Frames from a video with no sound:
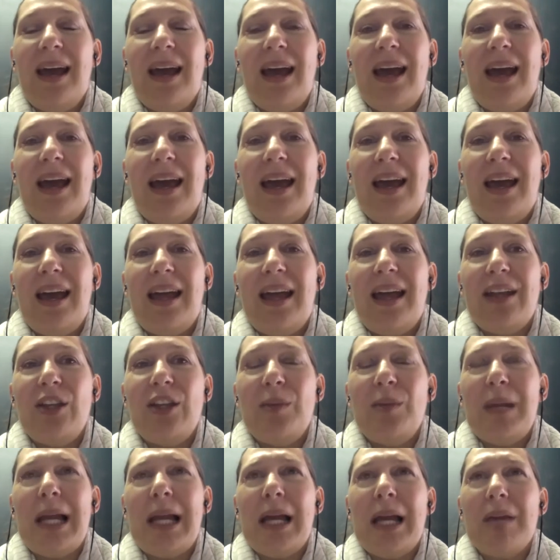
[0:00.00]
And
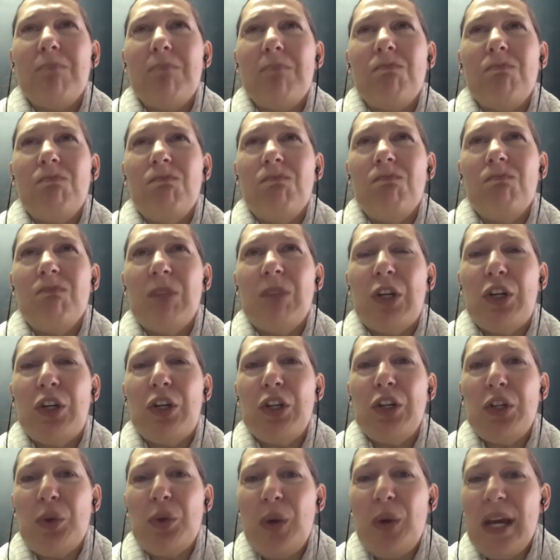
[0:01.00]
you'll be like,
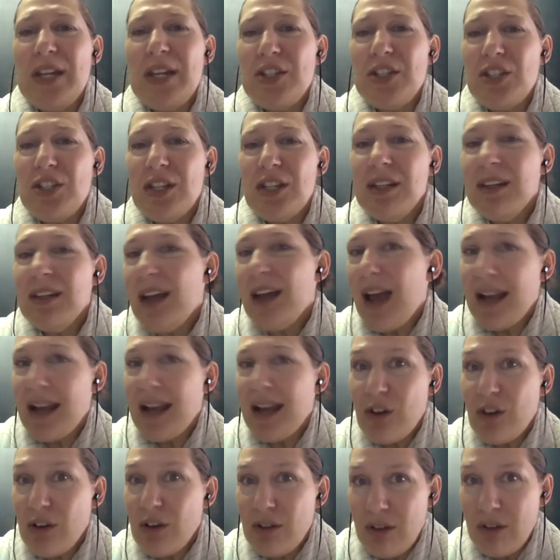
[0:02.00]
good question, I
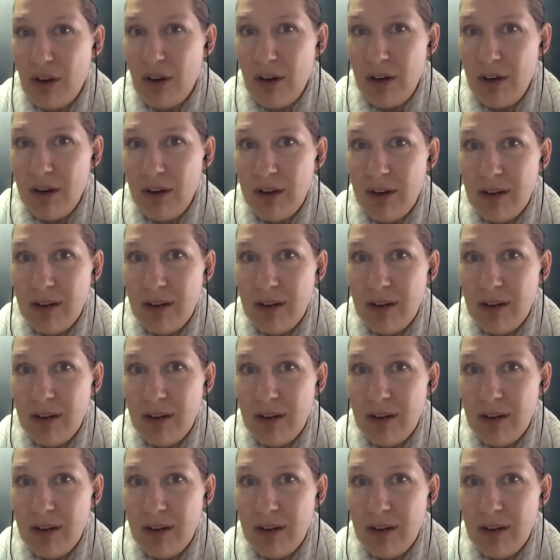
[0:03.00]
don't know,